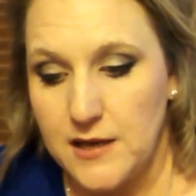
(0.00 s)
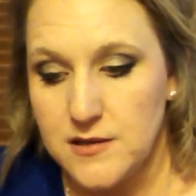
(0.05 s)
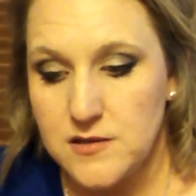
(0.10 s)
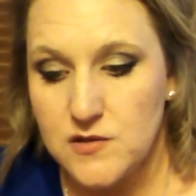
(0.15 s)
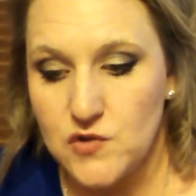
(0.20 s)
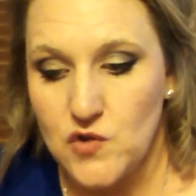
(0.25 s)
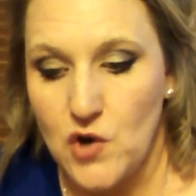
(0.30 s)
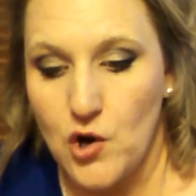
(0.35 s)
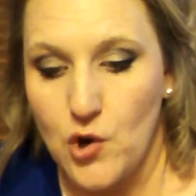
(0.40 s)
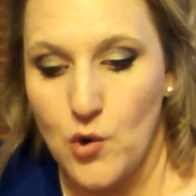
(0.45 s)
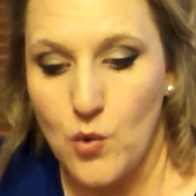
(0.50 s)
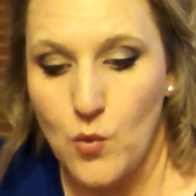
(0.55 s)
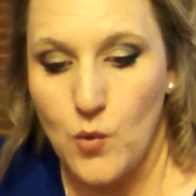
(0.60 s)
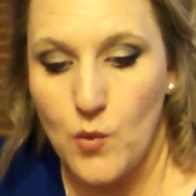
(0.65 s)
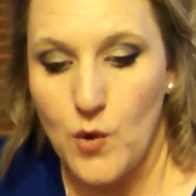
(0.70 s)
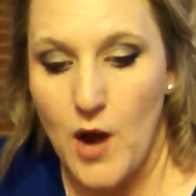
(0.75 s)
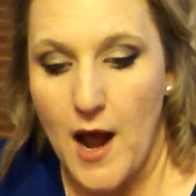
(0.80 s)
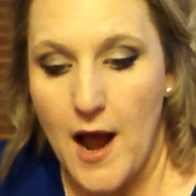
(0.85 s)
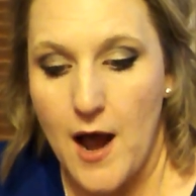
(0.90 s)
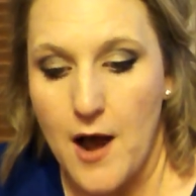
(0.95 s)
And
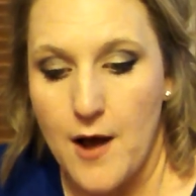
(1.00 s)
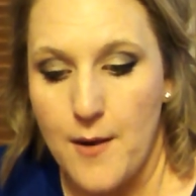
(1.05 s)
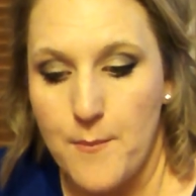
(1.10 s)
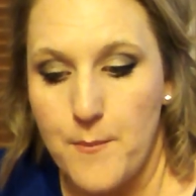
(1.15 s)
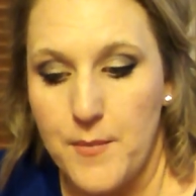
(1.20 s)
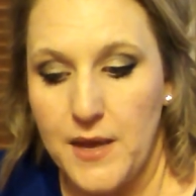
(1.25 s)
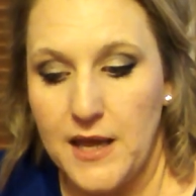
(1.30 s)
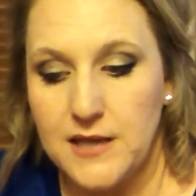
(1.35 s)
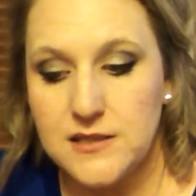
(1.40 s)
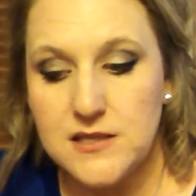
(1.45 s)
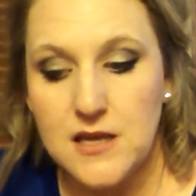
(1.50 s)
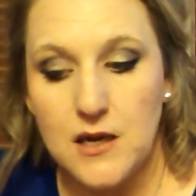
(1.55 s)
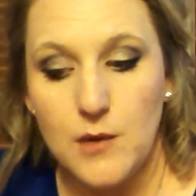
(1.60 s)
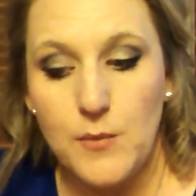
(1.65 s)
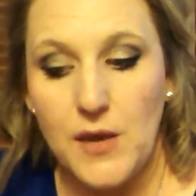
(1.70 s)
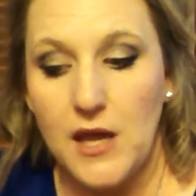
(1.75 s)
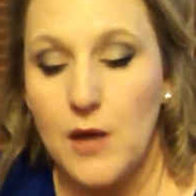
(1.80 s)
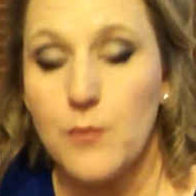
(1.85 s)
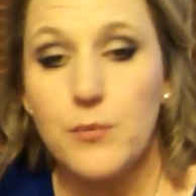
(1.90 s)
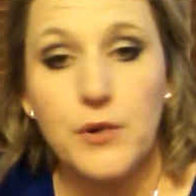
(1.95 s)
so it's going
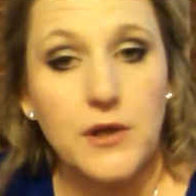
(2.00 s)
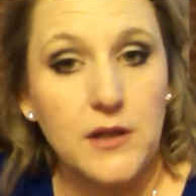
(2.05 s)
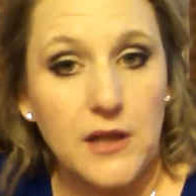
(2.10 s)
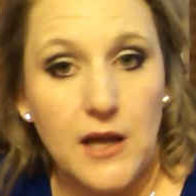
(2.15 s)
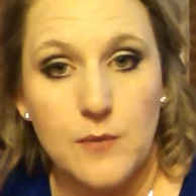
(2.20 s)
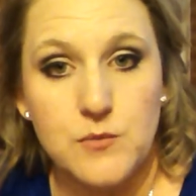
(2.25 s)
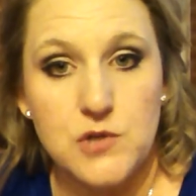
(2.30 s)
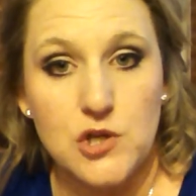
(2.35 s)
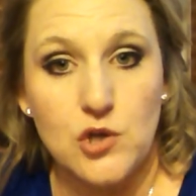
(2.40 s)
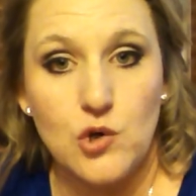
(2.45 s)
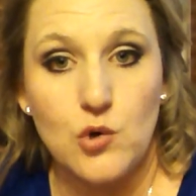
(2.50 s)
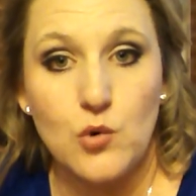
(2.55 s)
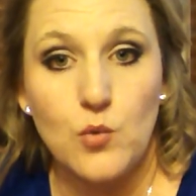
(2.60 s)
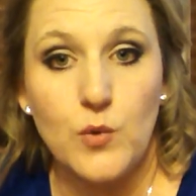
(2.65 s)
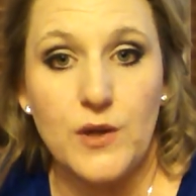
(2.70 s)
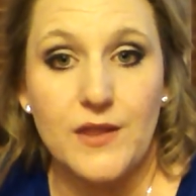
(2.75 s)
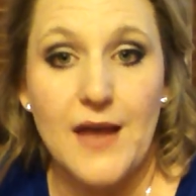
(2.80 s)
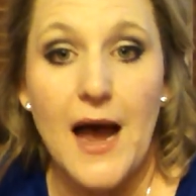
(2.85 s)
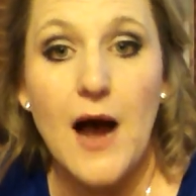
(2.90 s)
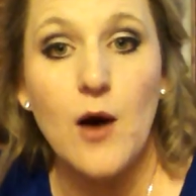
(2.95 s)
to be completely up to
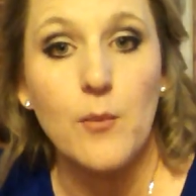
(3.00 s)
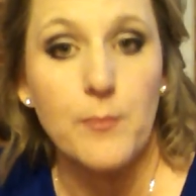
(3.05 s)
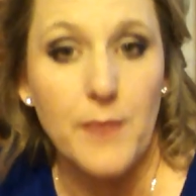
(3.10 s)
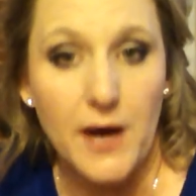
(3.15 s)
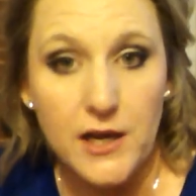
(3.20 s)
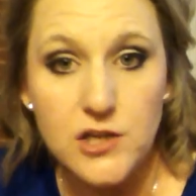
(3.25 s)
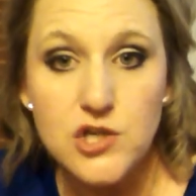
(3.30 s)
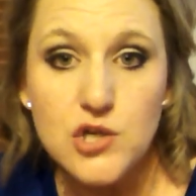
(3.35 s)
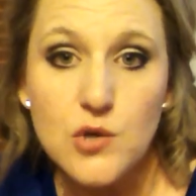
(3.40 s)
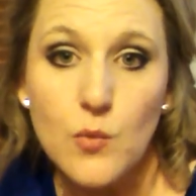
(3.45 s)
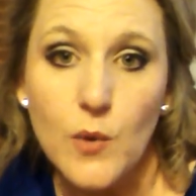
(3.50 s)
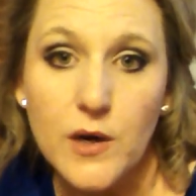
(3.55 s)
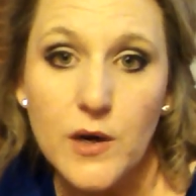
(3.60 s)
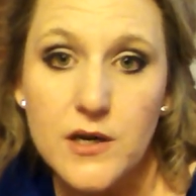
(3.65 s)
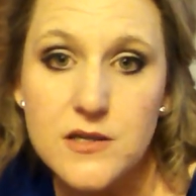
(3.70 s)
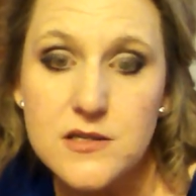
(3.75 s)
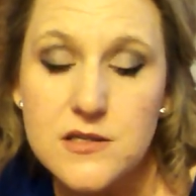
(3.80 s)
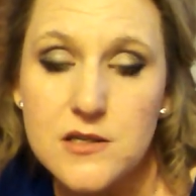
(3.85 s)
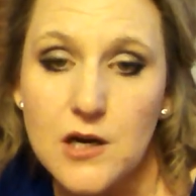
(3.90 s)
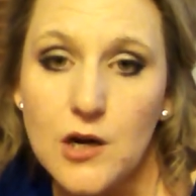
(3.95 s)
you with how much you
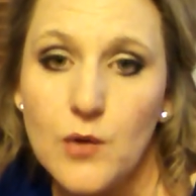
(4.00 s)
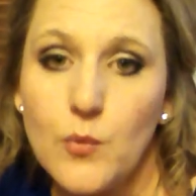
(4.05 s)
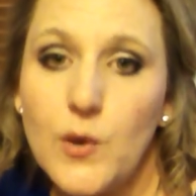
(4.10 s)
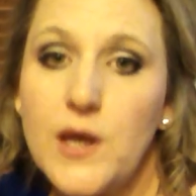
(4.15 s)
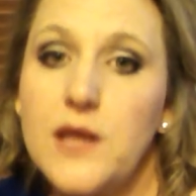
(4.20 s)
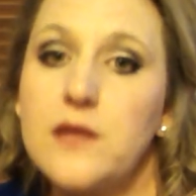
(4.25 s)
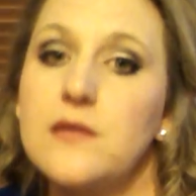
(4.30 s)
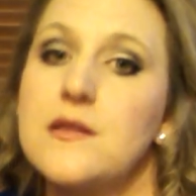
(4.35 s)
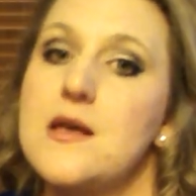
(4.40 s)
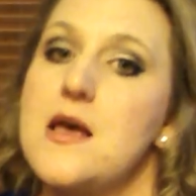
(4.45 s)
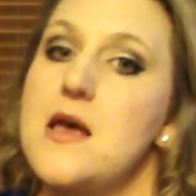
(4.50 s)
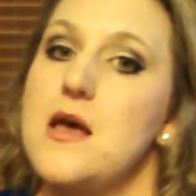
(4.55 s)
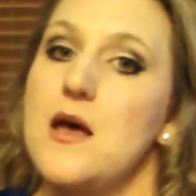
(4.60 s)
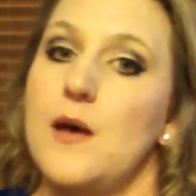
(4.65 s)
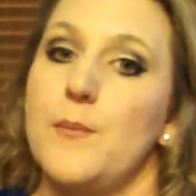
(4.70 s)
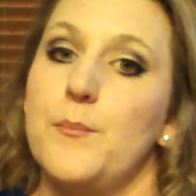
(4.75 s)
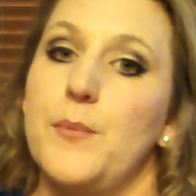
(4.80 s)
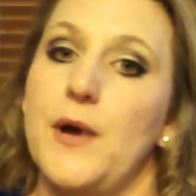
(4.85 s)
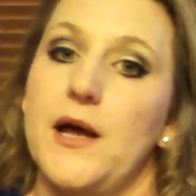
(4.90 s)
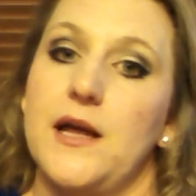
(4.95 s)
want to start with,
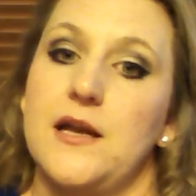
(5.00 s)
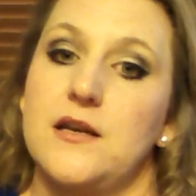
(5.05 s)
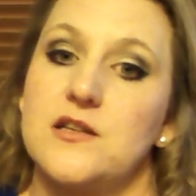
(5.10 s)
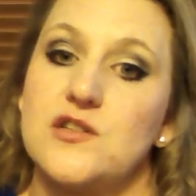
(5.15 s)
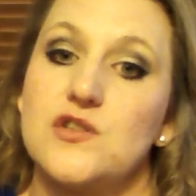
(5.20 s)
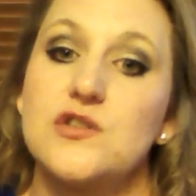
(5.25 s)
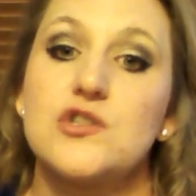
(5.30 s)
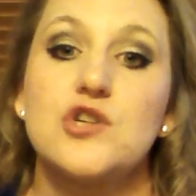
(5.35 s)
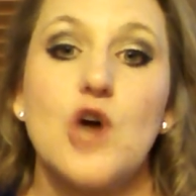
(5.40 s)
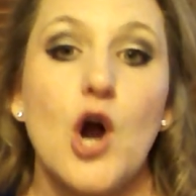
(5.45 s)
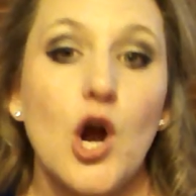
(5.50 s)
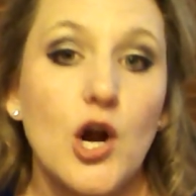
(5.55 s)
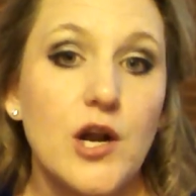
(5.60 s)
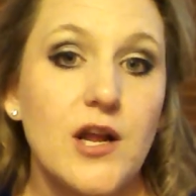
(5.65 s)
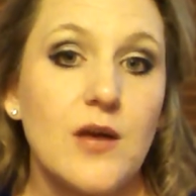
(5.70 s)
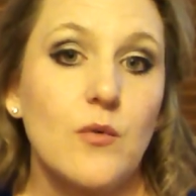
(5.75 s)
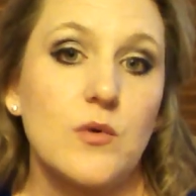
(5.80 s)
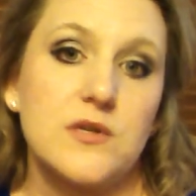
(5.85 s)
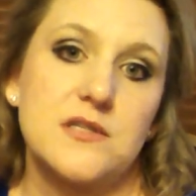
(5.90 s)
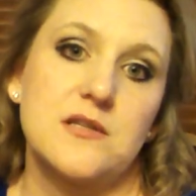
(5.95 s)
but
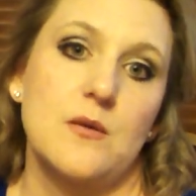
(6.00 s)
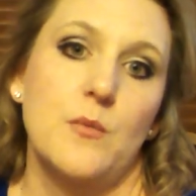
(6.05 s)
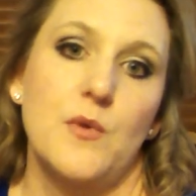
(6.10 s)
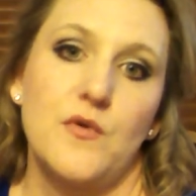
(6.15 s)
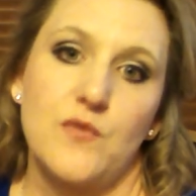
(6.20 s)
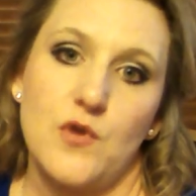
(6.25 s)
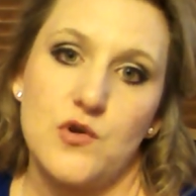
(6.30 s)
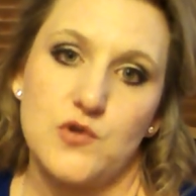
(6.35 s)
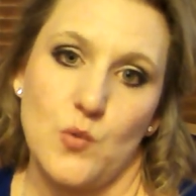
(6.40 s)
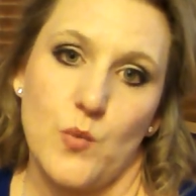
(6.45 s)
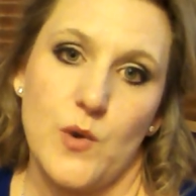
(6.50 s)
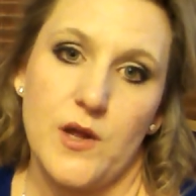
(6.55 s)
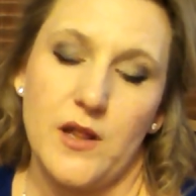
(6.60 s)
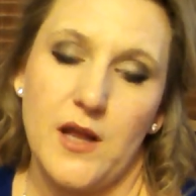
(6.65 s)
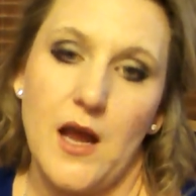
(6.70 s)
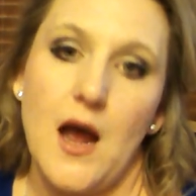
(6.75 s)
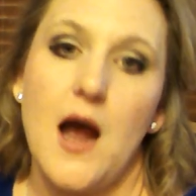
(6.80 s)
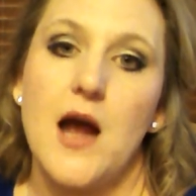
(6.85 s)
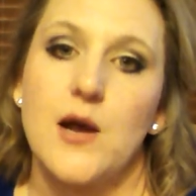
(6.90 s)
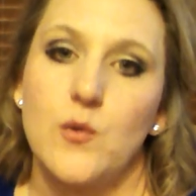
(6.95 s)
starting with some of those
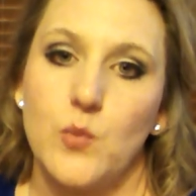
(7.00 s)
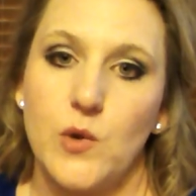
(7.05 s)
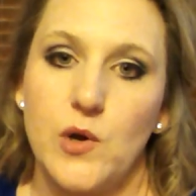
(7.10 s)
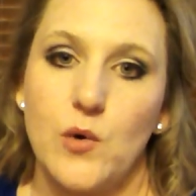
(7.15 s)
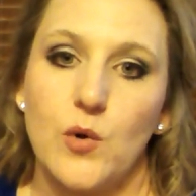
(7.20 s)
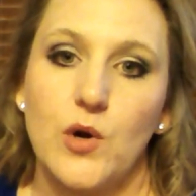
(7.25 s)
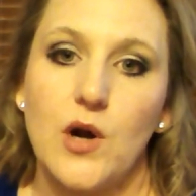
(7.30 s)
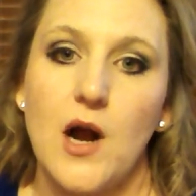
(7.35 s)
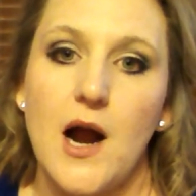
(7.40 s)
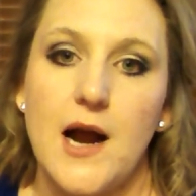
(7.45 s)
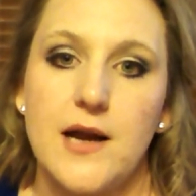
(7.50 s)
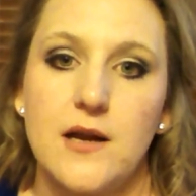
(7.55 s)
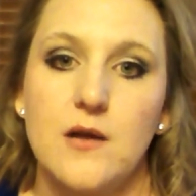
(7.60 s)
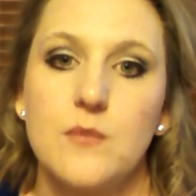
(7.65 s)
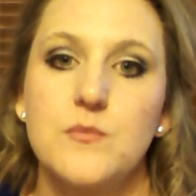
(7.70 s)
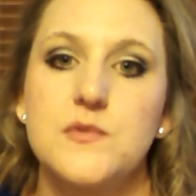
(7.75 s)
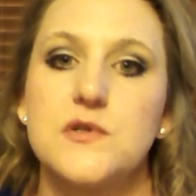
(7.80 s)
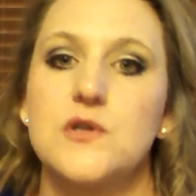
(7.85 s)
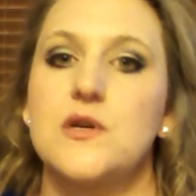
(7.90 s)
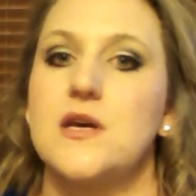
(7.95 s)
really high reorder
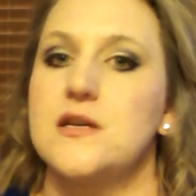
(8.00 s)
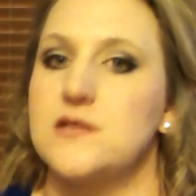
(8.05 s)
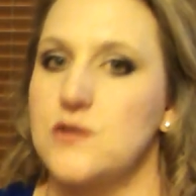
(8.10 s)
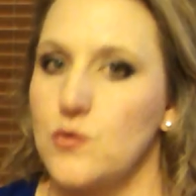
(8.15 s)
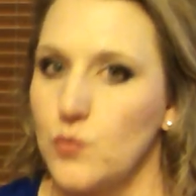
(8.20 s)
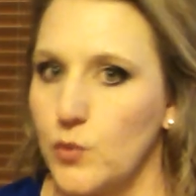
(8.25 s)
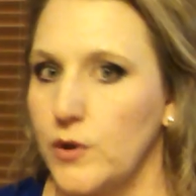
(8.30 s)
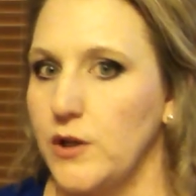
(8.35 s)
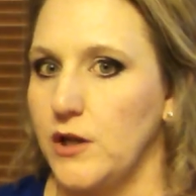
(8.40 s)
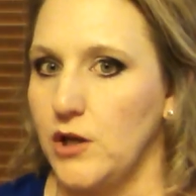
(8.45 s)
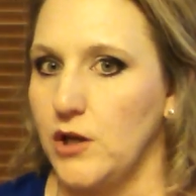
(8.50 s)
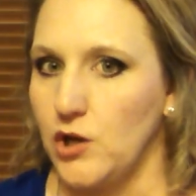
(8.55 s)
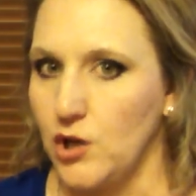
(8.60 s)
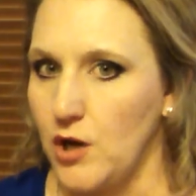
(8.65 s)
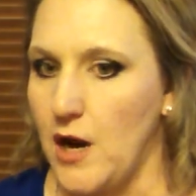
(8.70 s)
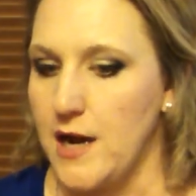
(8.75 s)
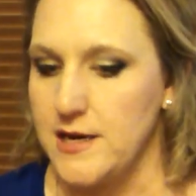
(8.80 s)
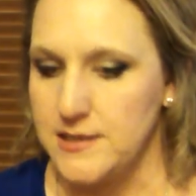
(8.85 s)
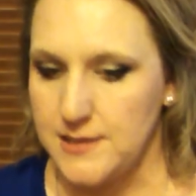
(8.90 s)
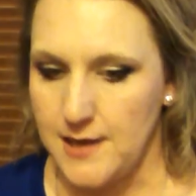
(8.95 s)
items is a really
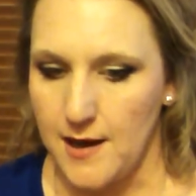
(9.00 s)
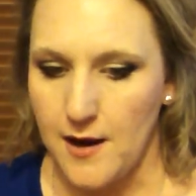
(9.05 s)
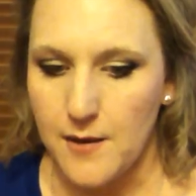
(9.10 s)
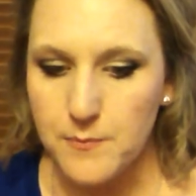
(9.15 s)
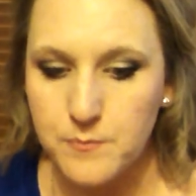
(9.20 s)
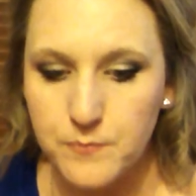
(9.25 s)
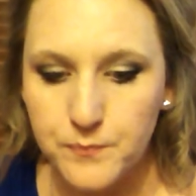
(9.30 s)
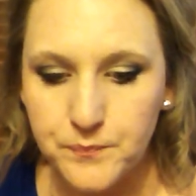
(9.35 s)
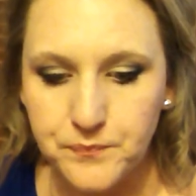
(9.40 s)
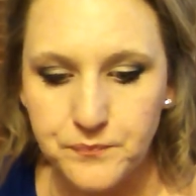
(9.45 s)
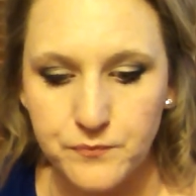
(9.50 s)
good idea.